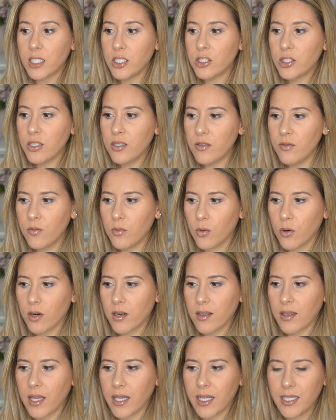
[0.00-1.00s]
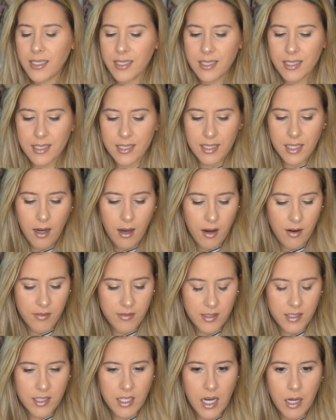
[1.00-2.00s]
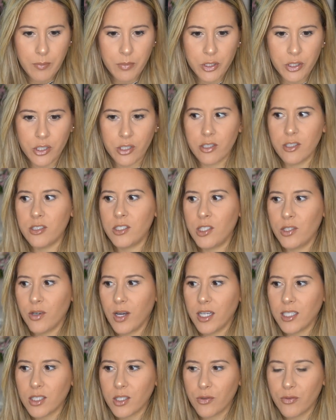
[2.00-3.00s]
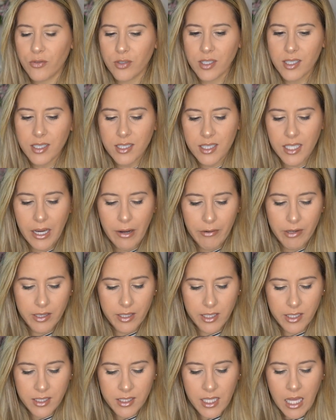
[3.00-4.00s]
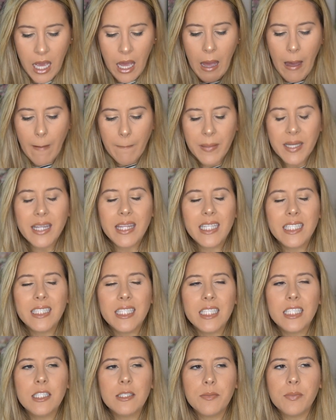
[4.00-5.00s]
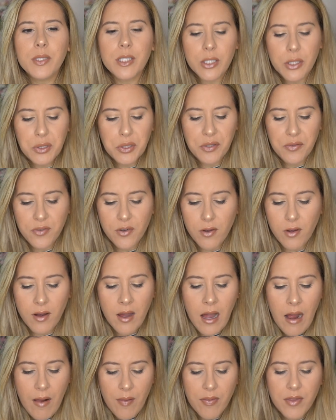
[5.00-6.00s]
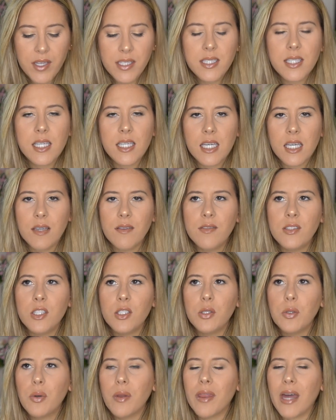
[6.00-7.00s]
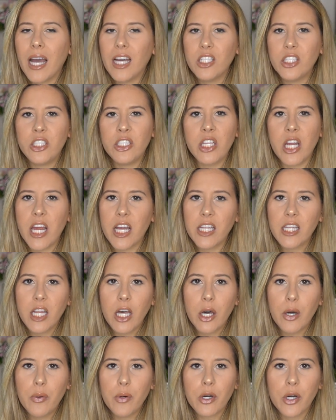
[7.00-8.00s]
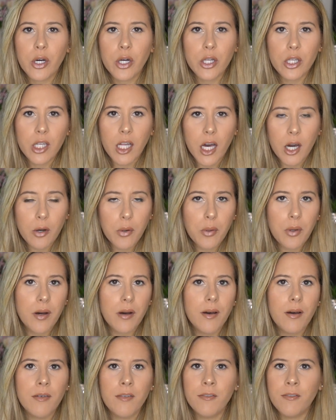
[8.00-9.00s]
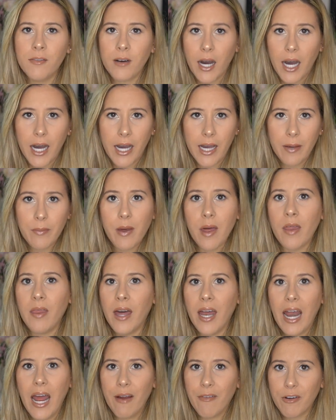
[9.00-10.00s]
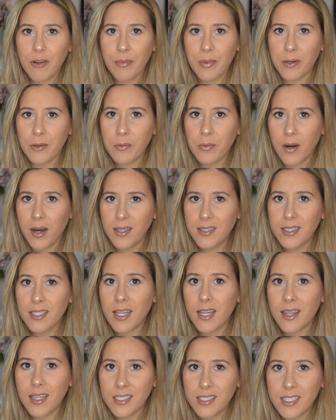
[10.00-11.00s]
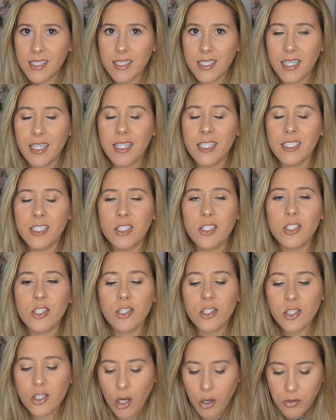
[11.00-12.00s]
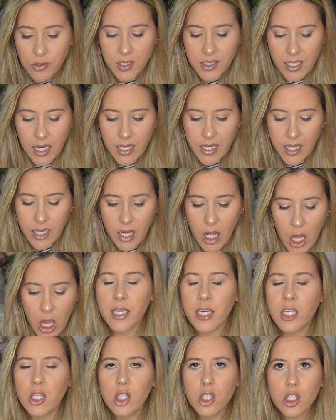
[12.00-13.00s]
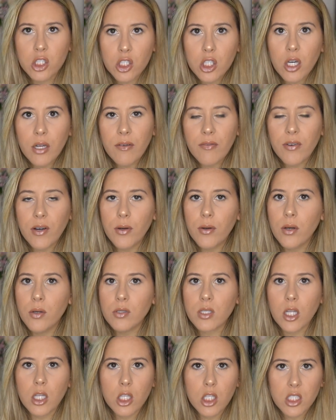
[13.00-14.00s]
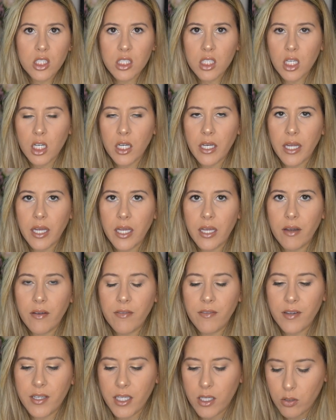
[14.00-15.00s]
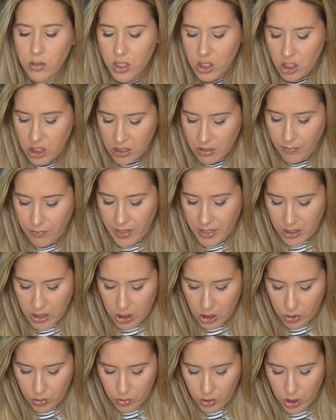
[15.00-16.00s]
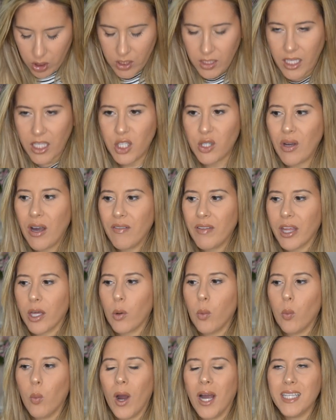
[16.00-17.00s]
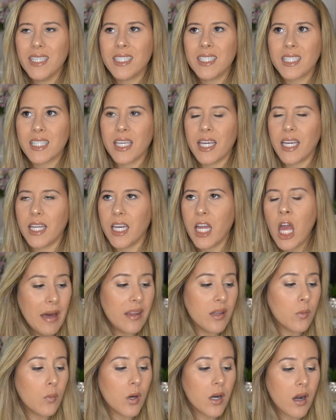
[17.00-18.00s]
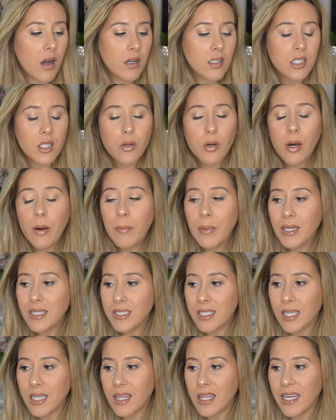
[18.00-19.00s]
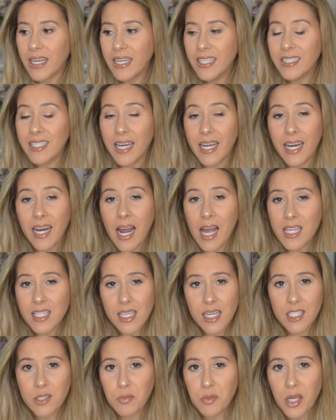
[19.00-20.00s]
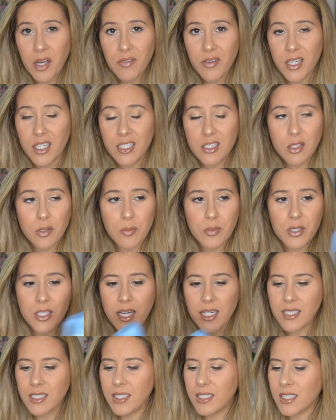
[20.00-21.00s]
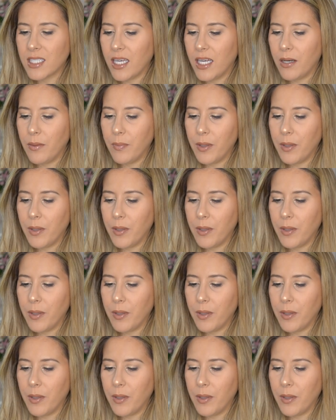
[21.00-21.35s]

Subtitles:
I should have worn like a off the top shirt so you guys could really see how it looks, but this is beautiful. This gives you that JLo glow vibe that everybody wants. This is it. It is just so stunning. It looks good in photos. It looks good in videos. It just makes you look like you have like wet skin. And then one also amazing thing is that it has SPF in it, so it protects the skin.